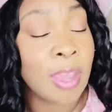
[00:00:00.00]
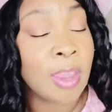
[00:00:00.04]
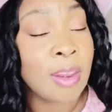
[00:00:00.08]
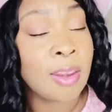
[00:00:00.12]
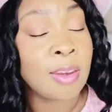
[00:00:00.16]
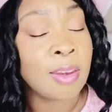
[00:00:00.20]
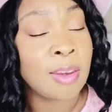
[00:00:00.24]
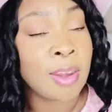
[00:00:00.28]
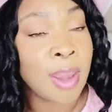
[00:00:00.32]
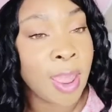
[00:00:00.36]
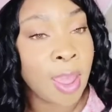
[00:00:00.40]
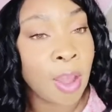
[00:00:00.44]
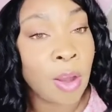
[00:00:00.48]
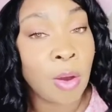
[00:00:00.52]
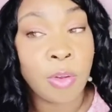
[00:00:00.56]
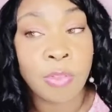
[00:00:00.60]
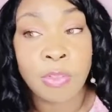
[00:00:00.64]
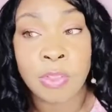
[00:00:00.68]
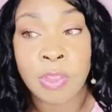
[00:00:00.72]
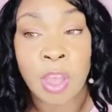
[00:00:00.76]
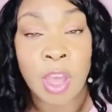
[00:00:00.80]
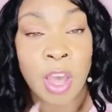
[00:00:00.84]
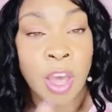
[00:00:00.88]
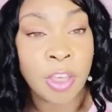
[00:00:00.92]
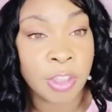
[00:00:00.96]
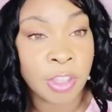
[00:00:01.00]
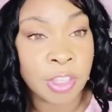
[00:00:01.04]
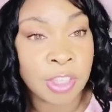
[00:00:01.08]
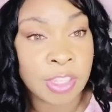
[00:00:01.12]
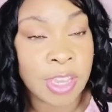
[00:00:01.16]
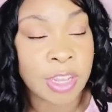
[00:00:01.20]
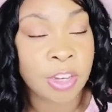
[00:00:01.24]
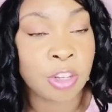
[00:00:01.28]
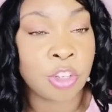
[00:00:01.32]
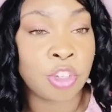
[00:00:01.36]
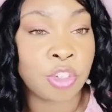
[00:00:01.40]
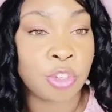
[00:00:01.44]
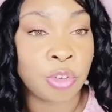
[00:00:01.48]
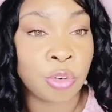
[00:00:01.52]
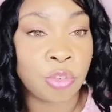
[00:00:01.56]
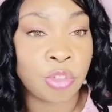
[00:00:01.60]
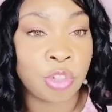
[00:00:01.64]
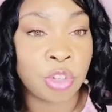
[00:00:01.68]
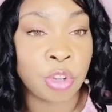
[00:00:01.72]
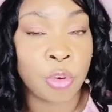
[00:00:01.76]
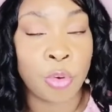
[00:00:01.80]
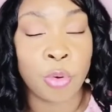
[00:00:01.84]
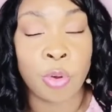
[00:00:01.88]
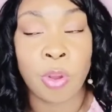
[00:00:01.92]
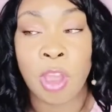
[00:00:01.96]
Now, the other side is true
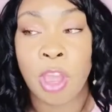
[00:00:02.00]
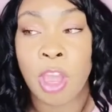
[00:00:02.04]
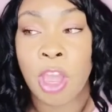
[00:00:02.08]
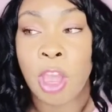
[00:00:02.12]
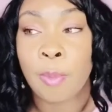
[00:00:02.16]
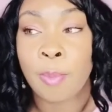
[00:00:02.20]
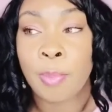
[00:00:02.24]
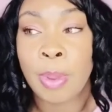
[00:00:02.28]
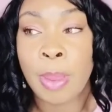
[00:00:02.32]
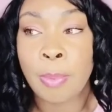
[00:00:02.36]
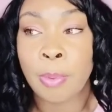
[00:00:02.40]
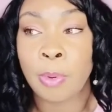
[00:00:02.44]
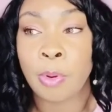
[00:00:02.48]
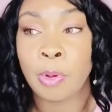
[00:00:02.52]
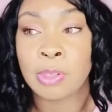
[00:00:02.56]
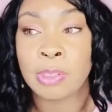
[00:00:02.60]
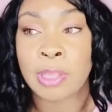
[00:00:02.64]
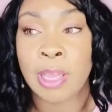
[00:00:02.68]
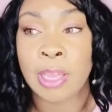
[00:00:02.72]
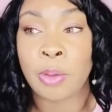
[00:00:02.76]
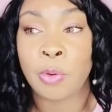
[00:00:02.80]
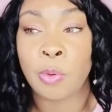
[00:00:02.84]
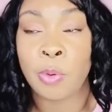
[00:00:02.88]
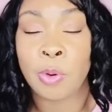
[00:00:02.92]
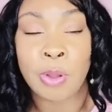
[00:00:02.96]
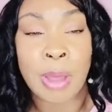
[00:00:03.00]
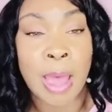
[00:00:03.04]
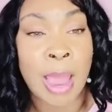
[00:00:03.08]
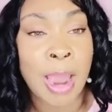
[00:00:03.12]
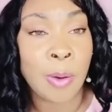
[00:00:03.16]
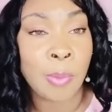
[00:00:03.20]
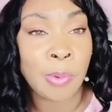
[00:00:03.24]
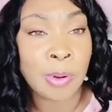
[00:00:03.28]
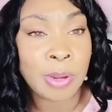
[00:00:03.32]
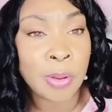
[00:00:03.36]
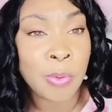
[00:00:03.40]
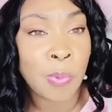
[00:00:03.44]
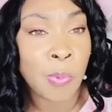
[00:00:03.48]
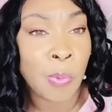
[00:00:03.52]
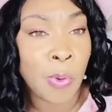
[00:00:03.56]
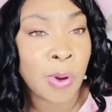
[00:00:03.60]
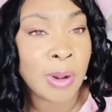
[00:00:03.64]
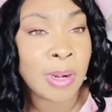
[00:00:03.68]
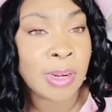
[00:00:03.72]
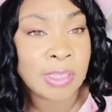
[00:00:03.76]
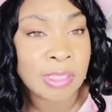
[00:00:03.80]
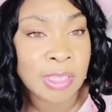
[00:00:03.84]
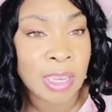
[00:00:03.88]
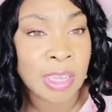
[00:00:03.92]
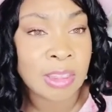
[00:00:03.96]
too. People are like, well, I really
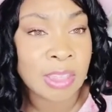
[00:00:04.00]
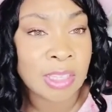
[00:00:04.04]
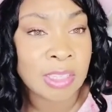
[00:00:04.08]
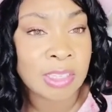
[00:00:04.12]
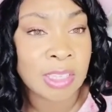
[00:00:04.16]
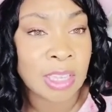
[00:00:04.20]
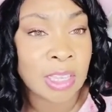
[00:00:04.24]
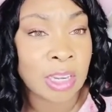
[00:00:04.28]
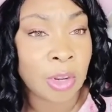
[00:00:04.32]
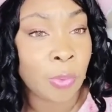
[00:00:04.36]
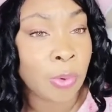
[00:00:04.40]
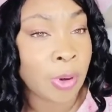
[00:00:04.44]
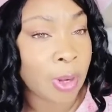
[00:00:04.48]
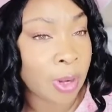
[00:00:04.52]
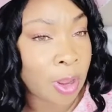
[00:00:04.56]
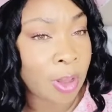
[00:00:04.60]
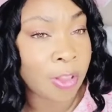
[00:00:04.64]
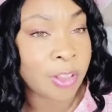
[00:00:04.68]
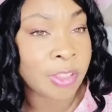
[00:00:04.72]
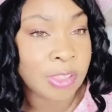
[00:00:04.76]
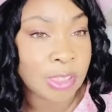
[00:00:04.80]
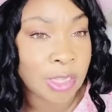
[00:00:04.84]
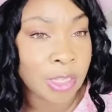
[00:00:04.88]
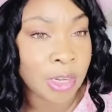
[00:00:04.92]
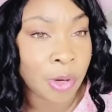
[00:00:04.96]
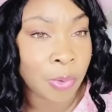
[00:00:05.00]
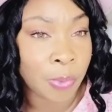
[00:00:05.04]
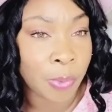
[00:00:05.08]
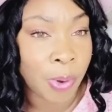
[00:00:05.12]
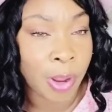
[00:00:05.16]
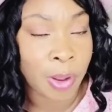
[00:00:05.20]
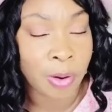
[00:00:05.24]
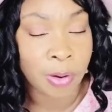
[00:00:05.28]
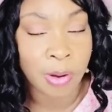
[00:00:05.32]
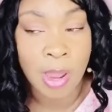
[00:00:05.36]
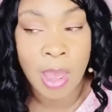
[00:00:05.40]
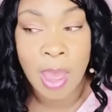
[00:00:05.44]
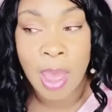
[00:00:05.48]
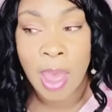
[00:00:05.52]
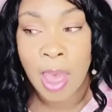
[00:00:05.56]
want to take the scenic, what I call the scenic route.